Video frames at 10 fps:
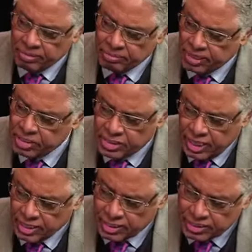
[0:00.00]
must
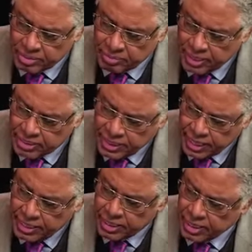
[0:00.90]
tell us that
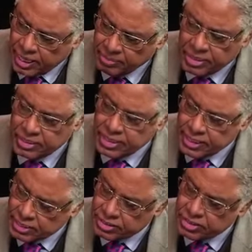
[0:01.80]
maintaining common
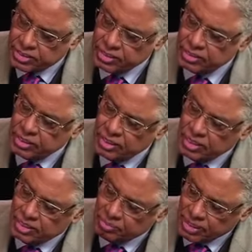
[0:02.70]
decency
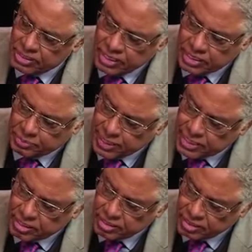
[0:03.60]
much less
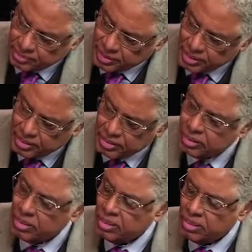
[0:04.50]
peace and harmony,
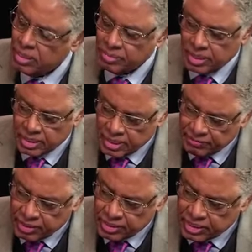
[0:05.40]
among
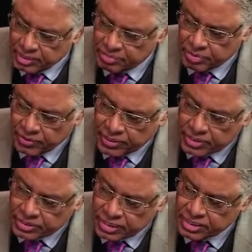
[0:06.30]
living
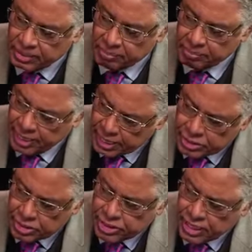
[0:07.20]
contemporaries is a
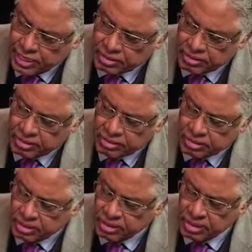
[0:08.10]
major challenge,
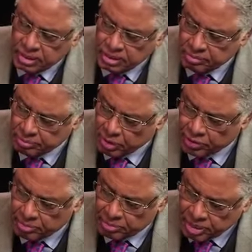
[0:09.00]

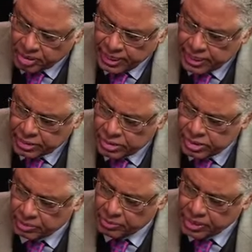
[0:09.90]
both among
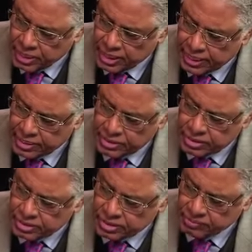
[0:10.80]
nations and within
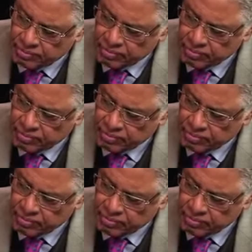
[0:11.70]
nations.